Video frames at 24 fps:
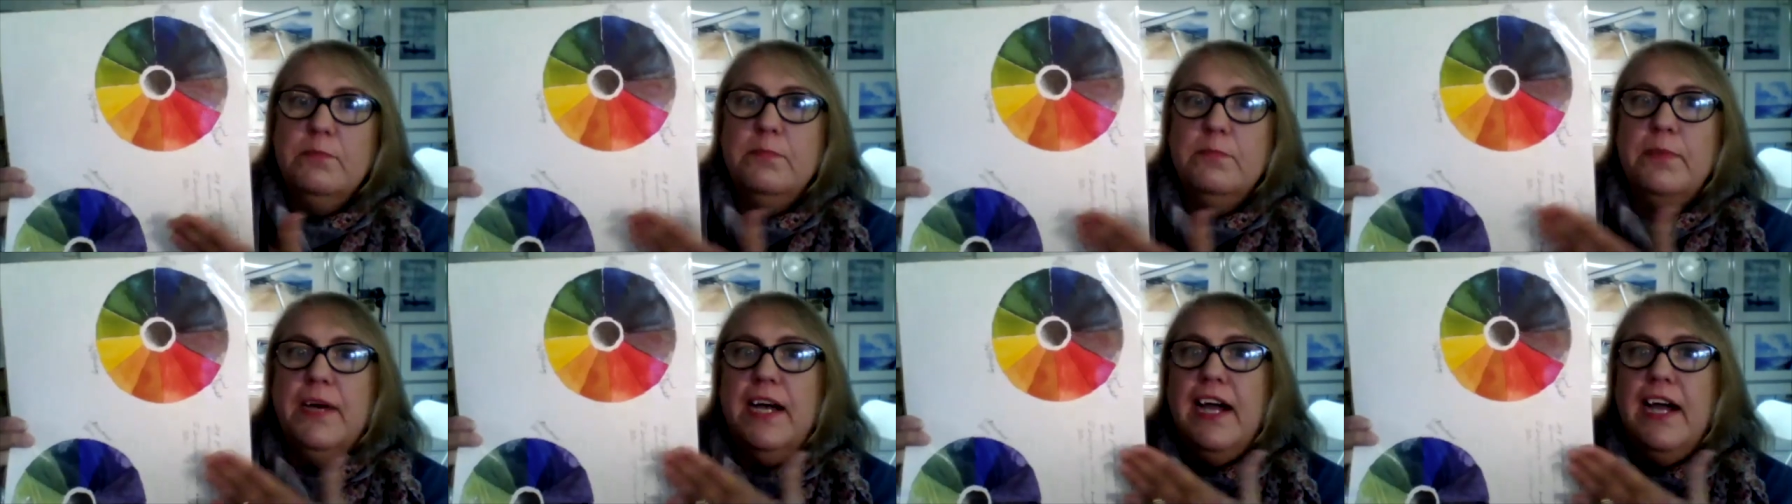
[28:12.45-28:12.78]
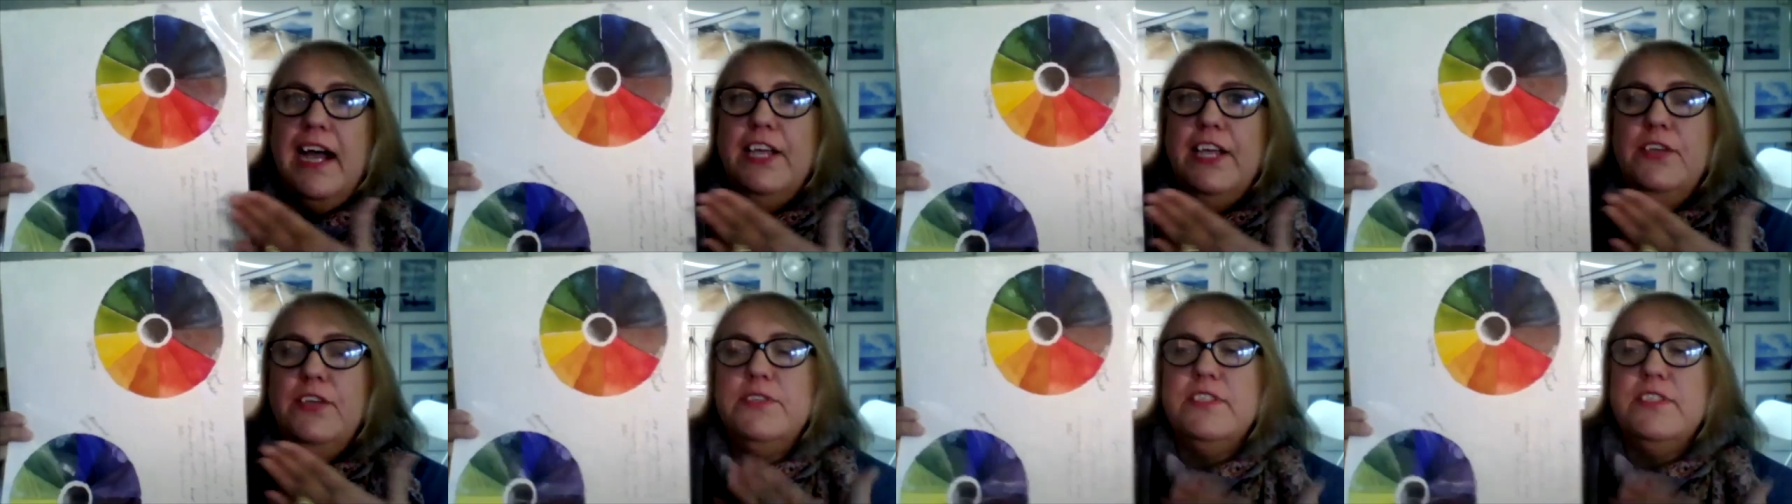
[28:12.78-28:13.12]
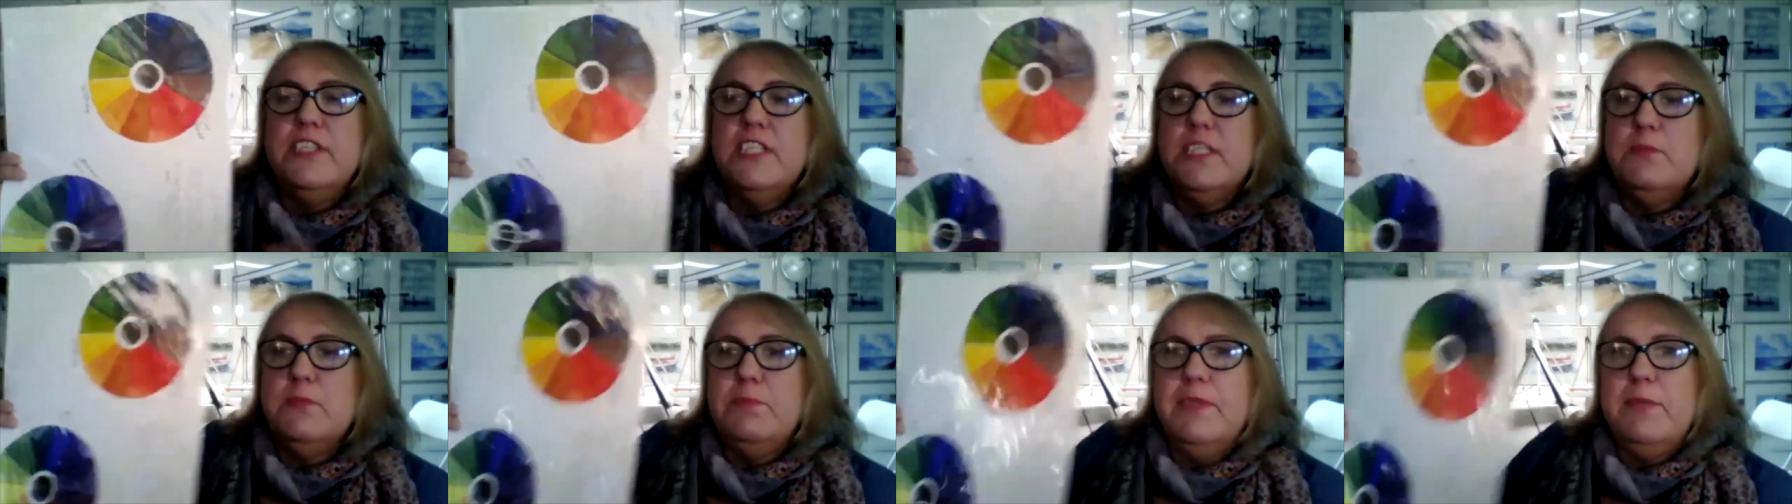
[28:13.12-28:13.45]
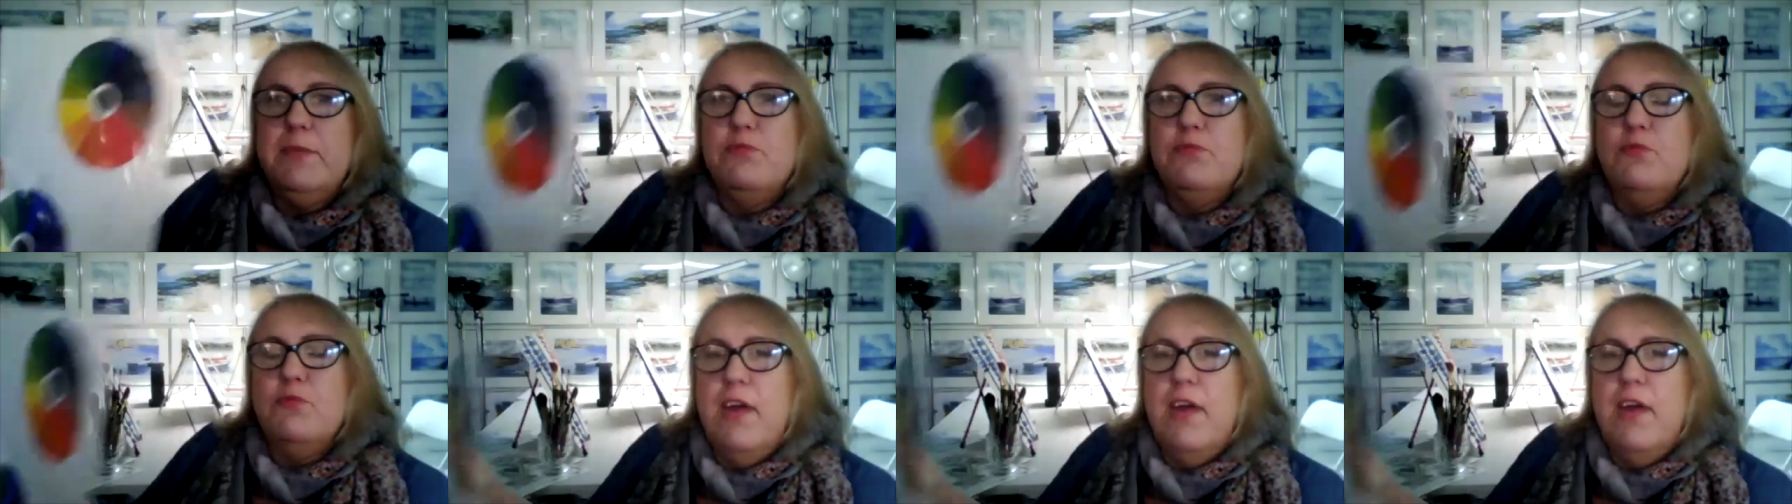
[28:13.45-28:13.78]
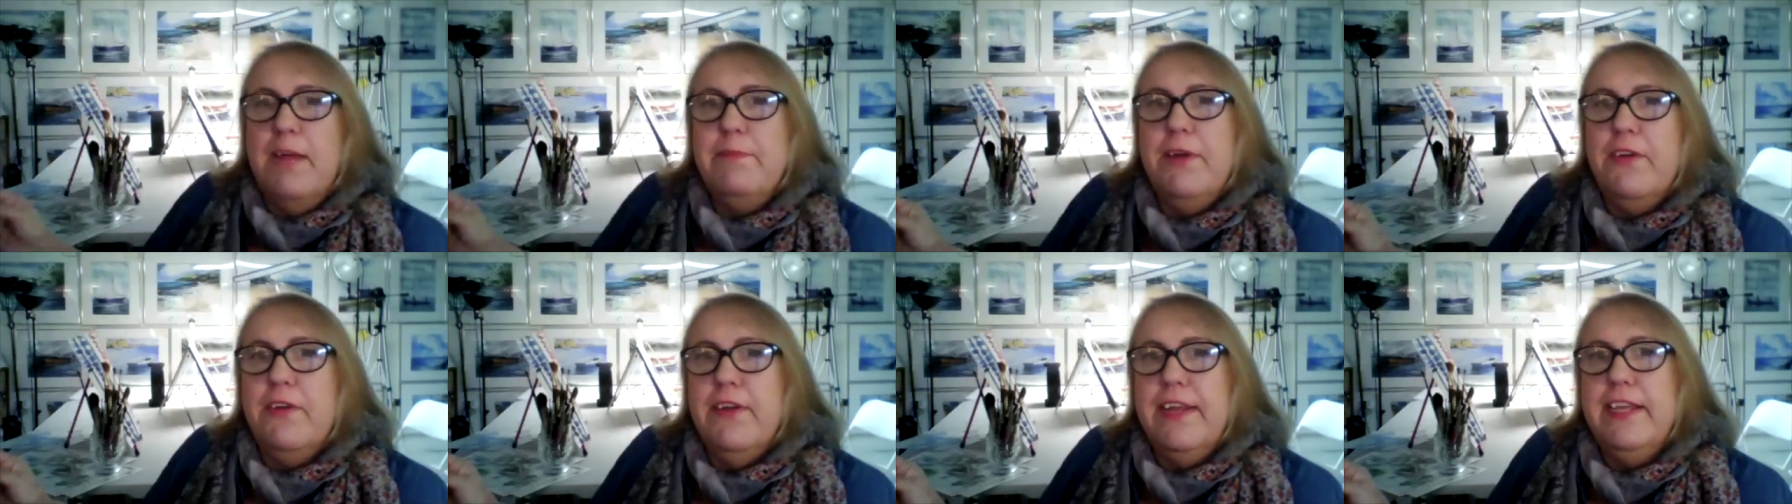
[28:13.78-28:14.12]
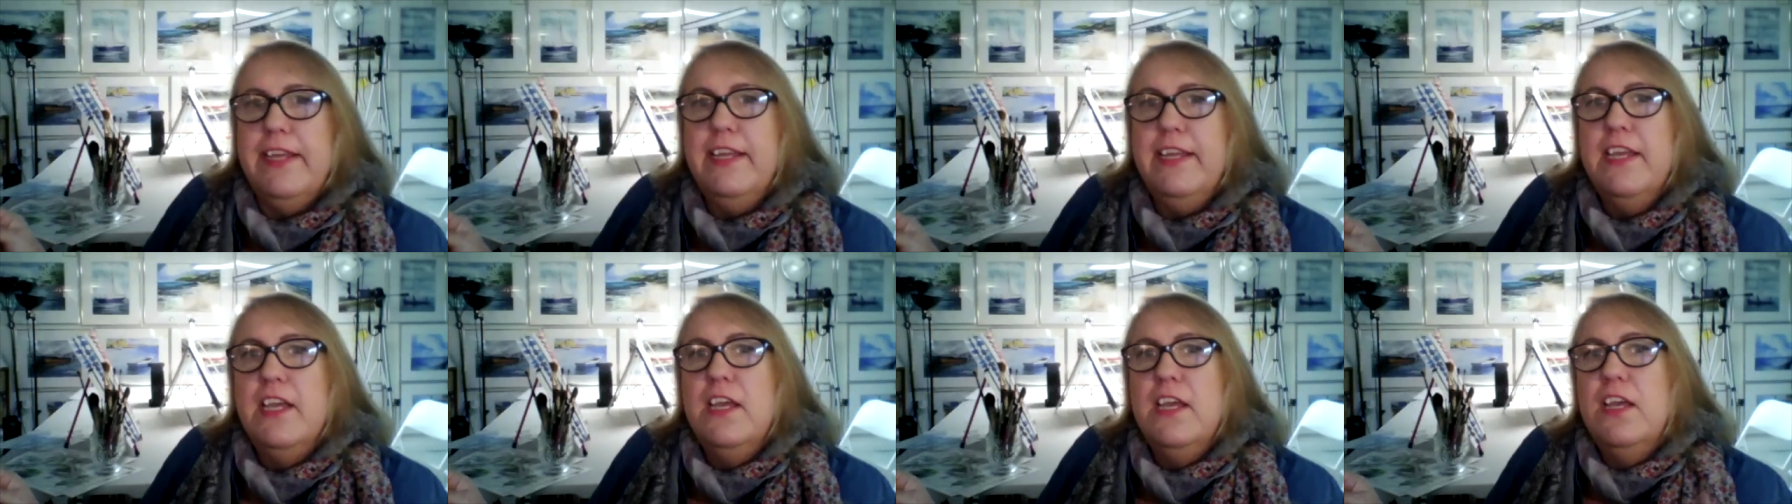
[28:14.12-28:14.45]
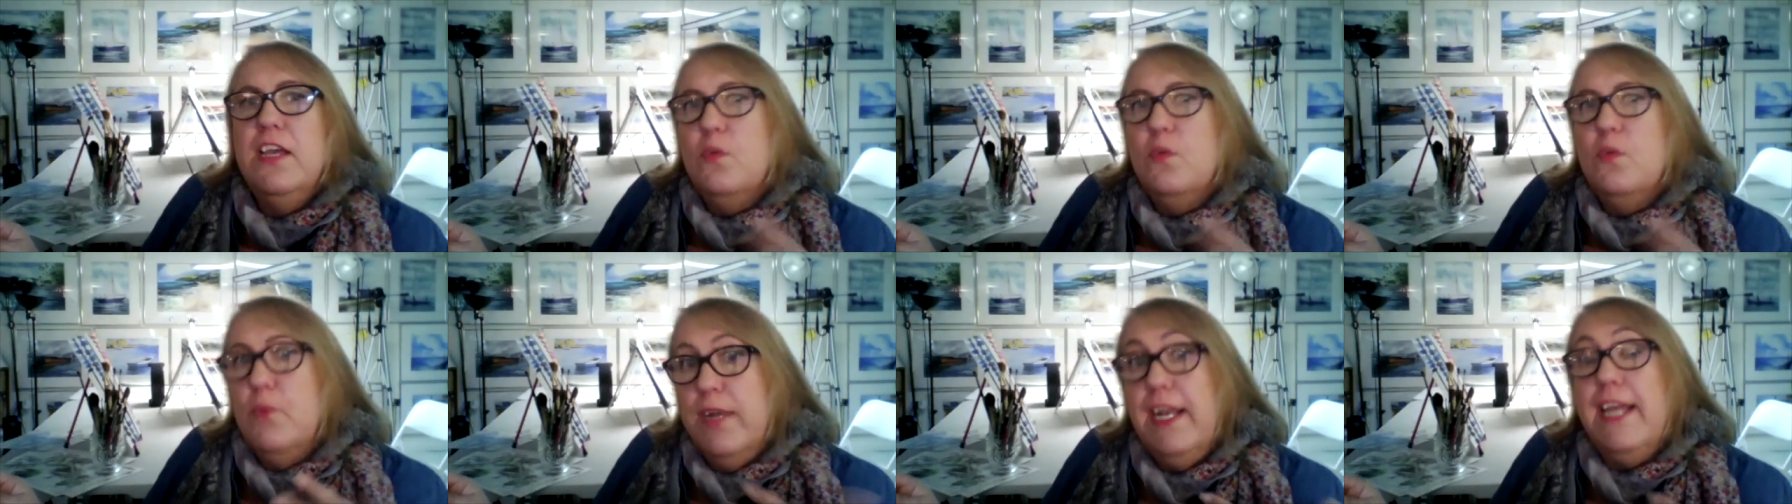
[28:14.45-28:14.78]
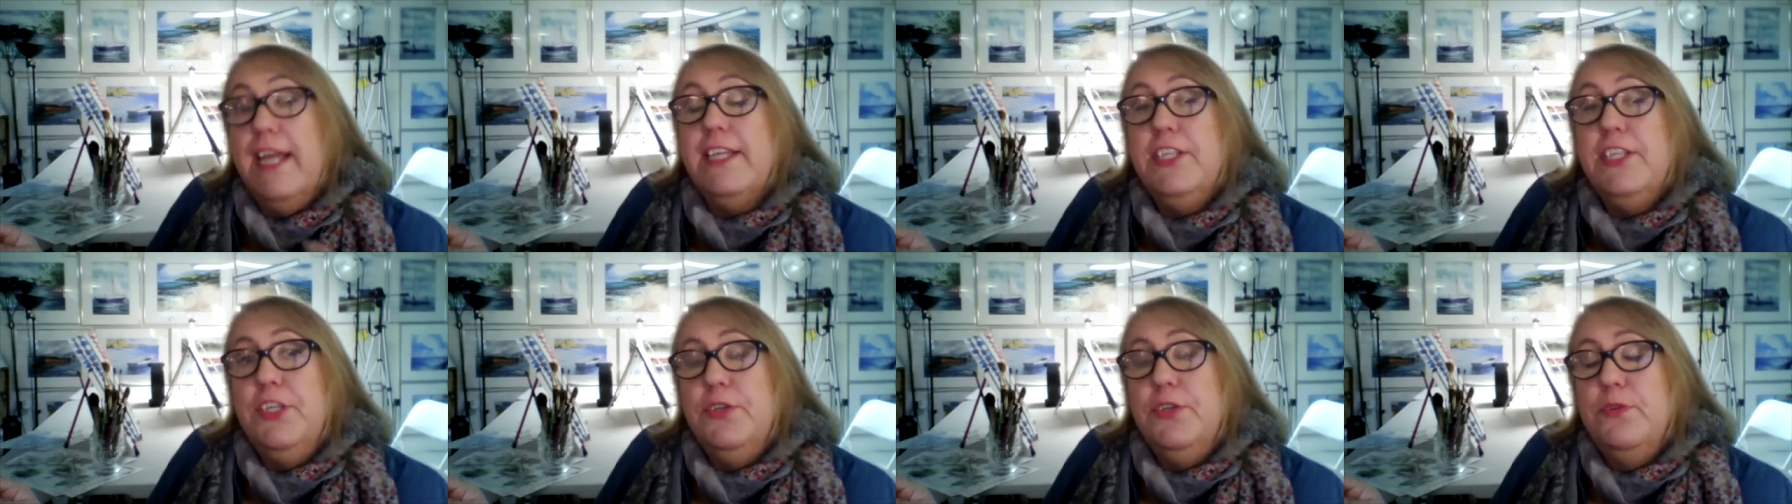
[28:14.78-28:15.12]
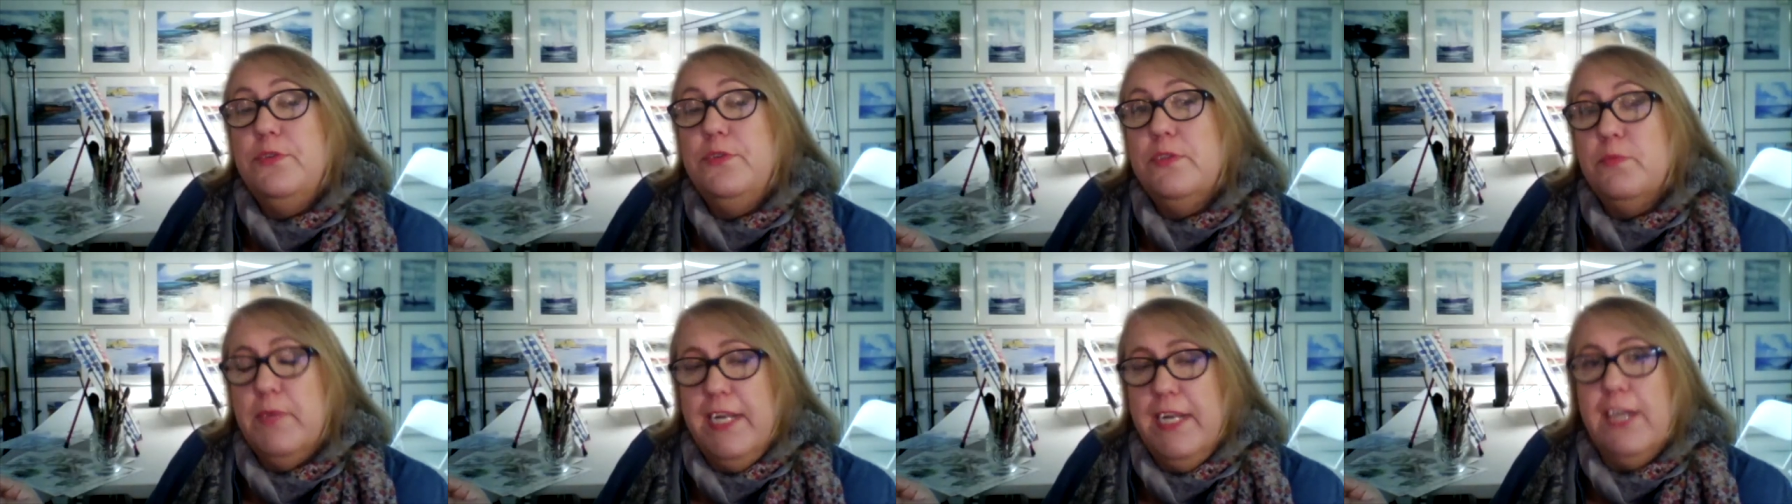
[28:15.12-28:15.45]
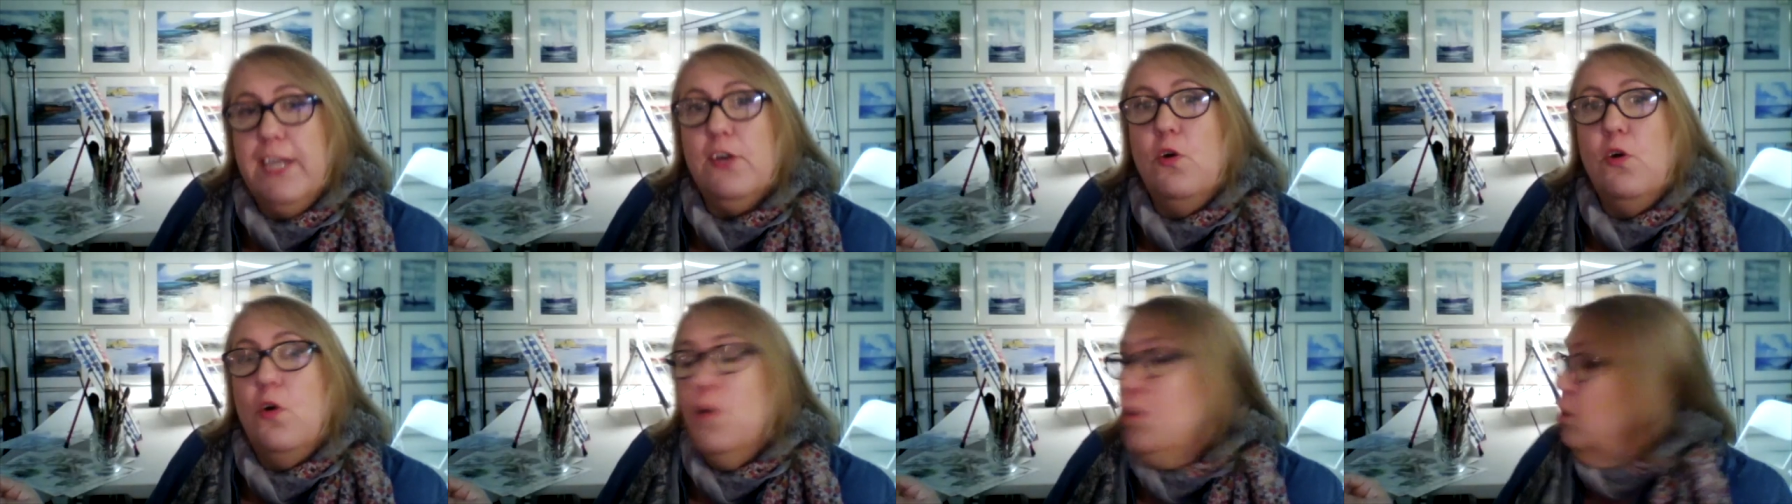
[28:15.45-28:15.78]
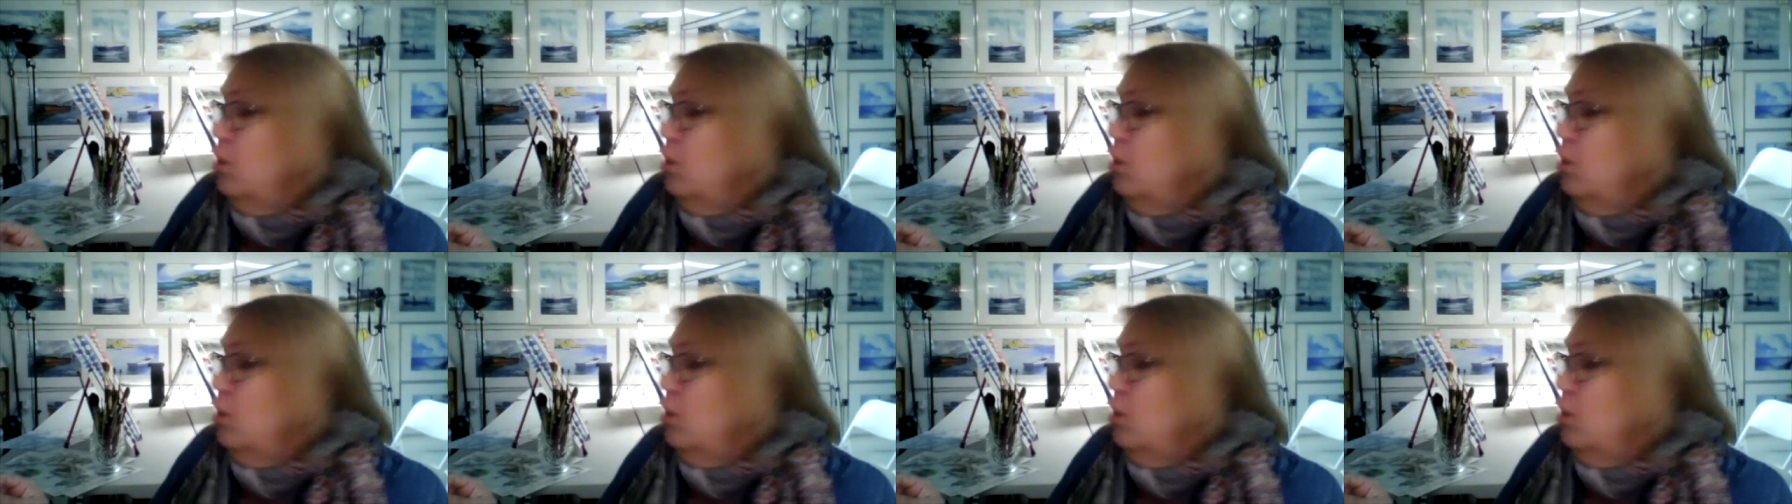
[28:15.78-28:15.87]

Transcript: but I use the split primary when I use, when I go oil